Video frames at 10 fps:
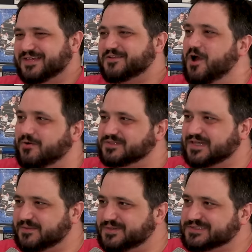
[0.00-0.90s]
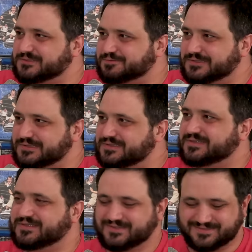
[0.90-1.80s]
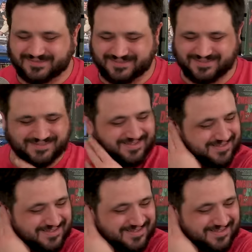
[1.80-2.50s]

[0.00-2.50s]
it's like, no, it's gonna be a surprise because that's